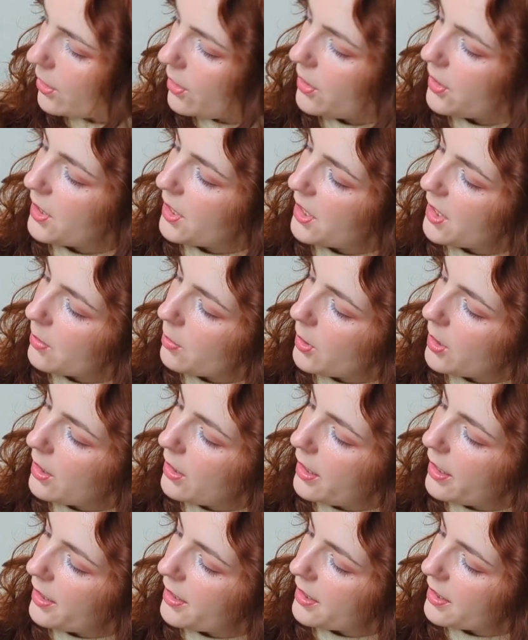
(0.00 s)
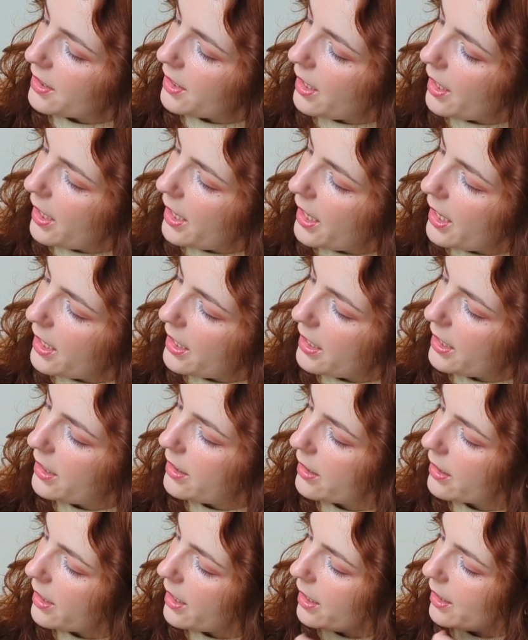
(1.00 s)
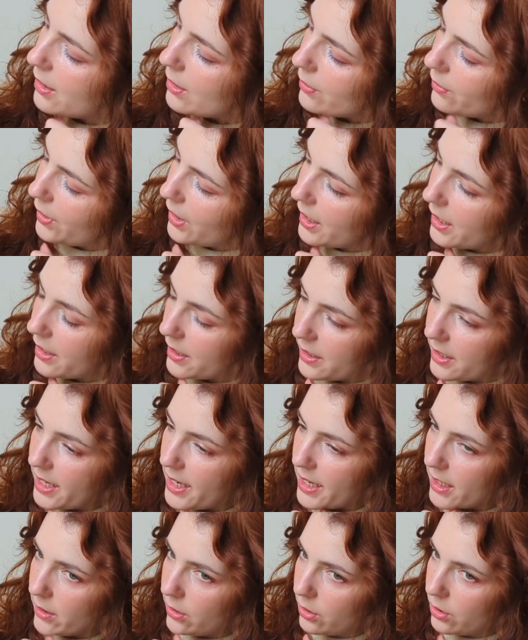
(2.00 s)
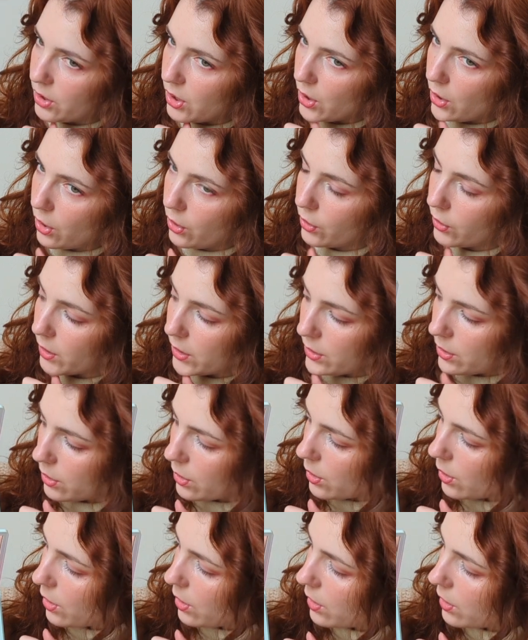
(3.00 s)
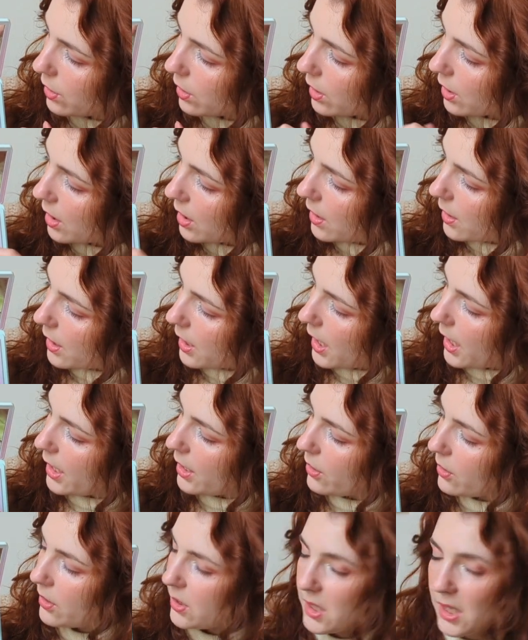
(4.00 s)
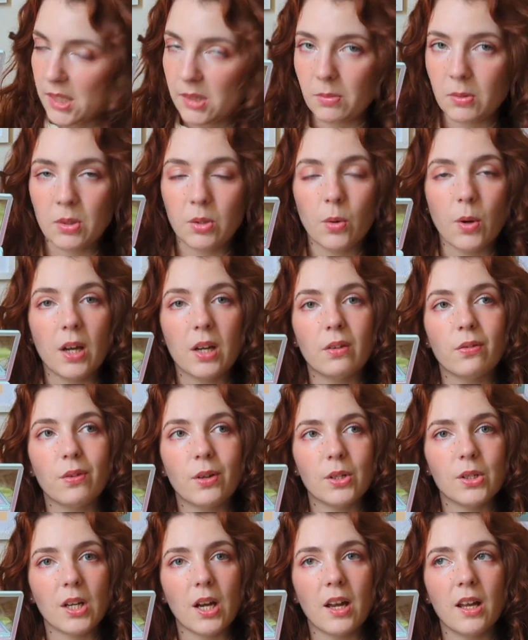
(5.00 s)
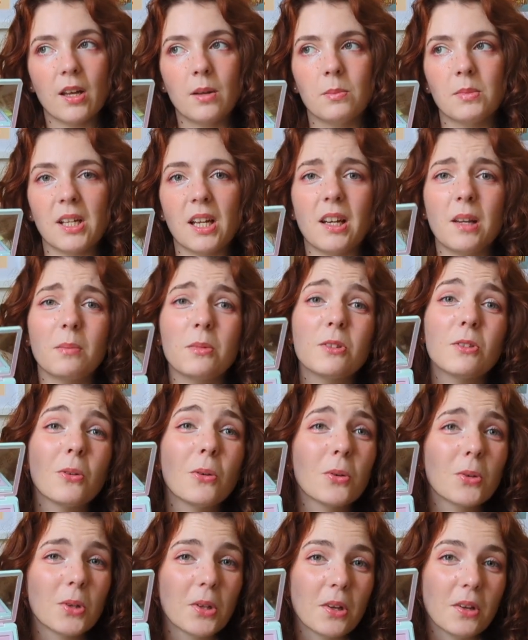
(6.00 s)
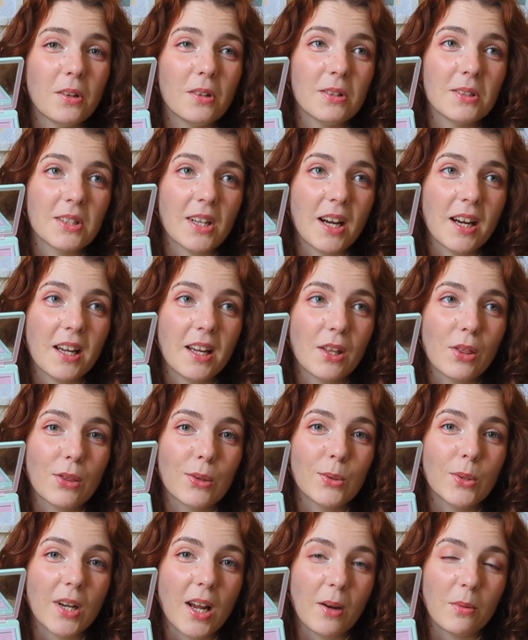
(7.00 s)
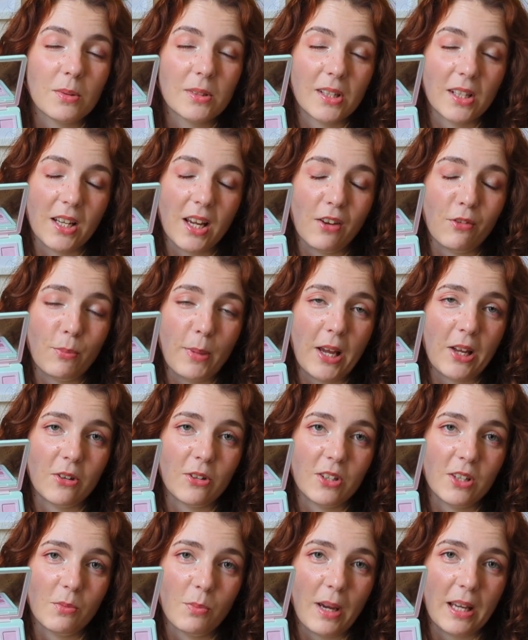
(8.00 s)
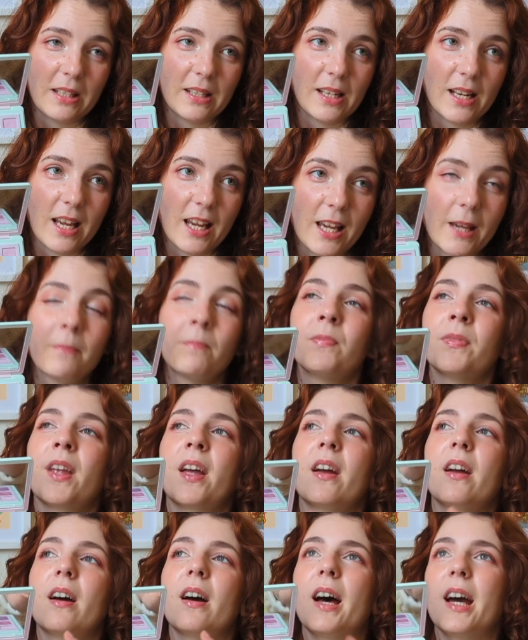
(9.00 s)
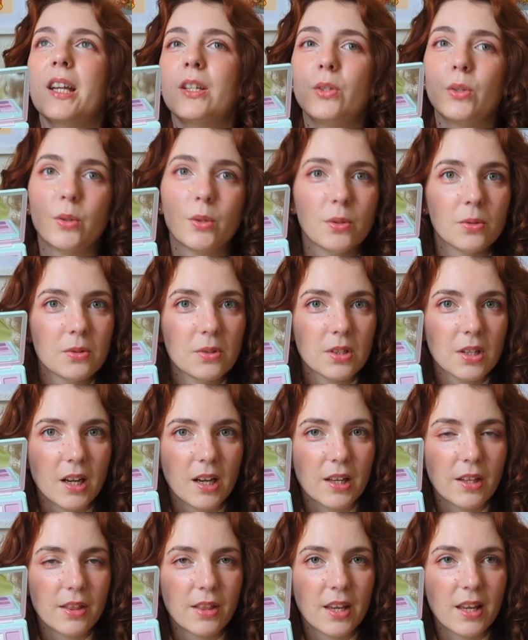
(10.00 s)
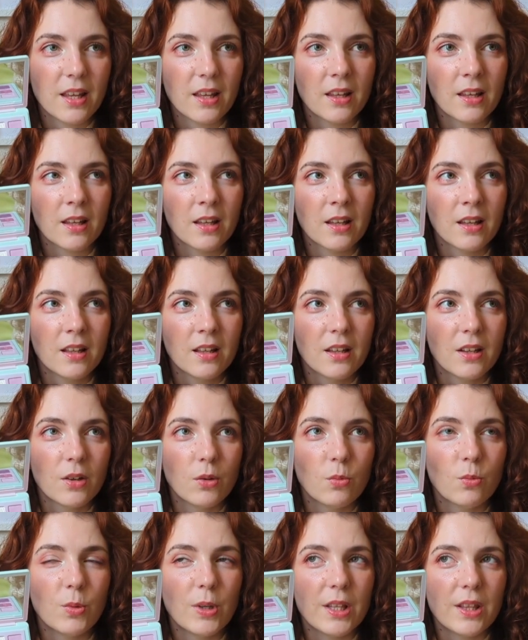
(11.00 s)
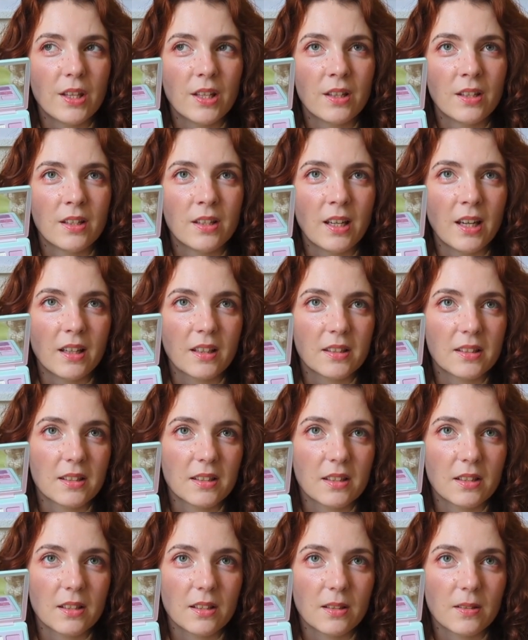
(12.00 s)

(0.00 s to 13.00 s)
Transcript: used this one last night in a kind of like teal to orange look. I used this one quite a few times and I'm so close. I thought I was going to have pan on it by today. I don't. I think within the next